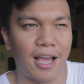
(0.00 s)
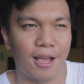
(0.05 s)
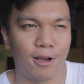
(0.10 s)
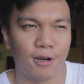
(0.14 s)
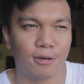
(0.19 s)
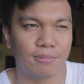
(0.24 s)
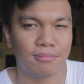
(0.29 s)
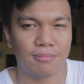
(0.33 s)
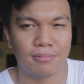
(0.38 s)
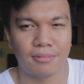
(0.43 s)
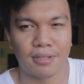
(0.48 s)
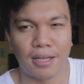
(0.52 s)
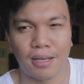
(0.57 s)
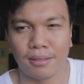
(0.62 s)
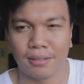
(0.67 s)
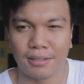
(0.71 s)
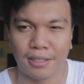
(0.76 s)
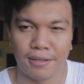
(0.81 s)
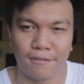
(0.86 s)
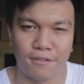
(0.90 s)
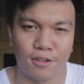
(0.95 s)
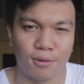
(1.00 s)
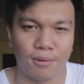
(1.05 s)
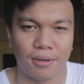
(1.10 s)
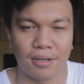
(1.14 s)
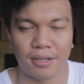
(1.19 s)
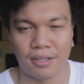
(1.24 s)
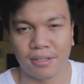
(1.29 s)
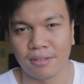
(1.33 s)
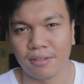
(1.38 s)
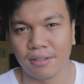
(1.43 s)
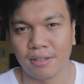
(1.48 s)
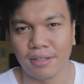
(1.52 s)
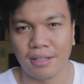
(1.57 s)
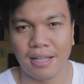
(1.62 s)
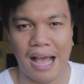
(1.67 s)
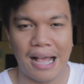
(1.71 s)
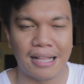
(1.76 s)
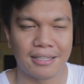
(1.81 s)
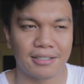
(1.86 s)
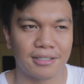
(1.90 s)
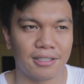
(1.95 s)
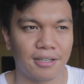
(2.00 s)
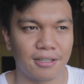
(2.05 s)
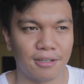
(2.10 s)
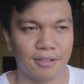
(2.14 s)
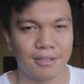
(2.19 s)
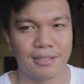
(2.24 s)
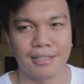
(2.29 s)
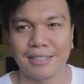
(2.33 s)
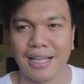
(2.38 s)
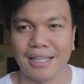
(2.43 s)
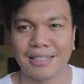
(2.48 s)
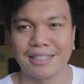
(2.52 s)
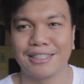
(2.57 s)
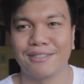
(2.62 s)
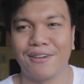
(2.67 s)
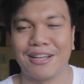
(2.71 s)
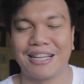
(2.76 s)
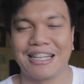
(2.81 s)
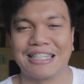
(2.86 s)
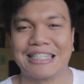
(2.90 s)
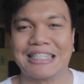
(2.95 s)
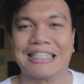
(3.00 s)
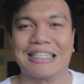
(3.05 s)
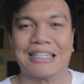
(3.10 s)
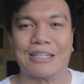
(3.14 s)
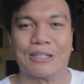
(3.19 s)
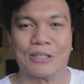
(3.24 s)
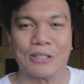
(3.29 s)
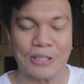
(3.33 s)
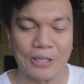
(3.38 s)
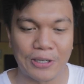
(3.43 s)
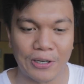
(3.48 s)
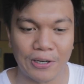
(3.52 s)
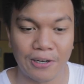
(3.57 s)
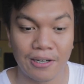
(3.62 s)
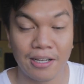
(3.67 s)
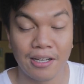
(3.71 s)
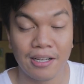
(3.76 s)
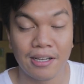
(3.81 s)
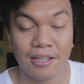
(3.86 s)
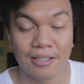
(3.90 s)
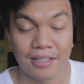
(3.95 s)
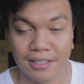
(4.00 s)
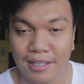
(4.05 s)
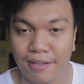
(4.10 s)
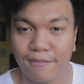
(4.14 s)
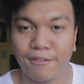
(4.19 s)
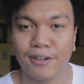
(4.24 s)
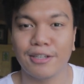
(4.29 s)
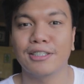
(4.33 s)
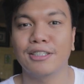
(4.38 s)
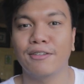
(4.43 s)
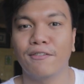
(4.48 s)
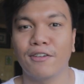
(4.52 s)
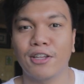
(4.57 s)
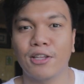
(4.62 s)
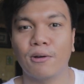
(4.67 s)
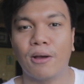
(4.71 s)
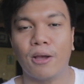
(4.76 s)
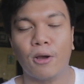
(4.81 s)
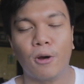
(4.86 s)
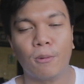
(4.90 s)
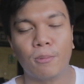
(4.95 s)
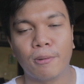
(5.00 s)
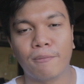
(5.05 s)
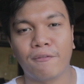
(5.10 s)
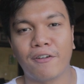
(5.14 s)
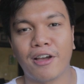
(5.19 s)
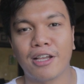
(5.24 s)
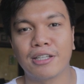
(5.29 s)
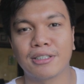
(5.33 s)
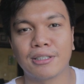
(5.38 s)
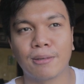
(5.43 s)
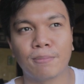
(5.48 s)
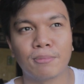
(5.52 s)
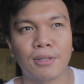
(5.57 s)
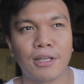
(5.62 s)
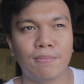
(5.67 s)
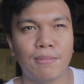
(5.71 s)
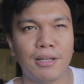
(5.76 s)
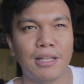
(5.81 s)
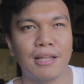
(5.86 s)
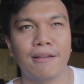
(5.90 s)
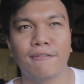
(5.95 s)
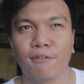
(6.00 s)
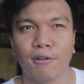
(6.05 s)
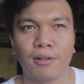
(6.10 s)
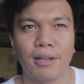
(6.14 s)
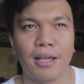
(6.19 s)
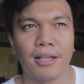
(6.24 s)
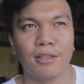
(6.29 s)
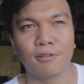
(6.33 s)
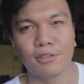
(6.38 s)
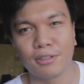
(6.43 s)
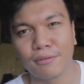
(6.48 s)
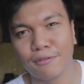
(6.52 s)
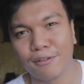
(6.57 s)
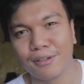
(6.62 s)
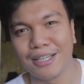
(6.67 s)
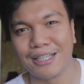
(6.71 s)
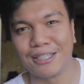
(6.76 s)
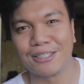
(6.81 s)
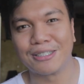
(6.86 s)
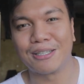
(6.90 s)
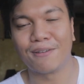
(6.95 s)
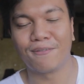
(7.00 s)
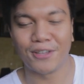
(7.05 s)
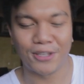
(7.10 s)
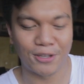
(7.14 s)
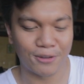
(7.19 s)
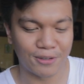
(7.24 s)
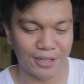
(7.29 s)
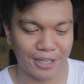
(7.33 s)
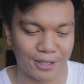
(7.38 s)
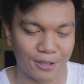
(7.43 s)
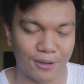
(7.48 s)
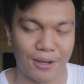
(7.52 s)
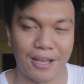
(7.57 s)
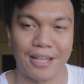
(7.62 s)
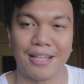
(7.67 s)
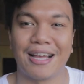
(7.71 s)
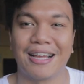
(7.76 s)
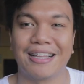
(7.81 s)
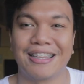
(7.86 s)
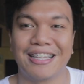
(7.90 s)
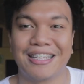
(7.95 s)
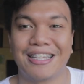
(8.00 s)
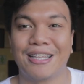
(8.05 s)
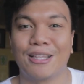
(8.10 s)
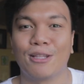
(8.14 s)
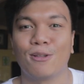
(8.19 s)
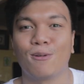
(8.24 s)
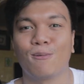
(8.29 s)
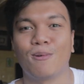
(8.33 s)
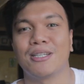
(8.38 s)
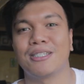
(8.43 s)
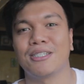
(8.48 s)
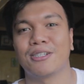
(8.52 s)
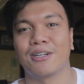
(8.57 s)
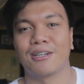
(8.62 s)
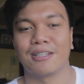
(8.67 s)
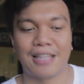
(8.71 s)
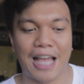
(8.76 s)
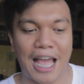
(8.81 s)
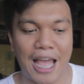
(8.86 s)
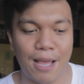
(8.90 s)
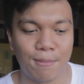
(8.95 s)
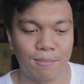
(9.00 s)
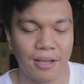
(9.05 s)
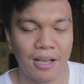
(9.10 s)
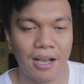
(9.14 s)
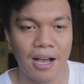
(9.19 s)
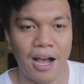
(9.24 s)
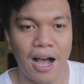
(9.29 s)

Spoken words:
I hope I'll give you a good answer or na-satisfied kasi sagot ko. That's it for this video. I hope you find something meaningful and useful dito sa video na to, and I didn't waste your time.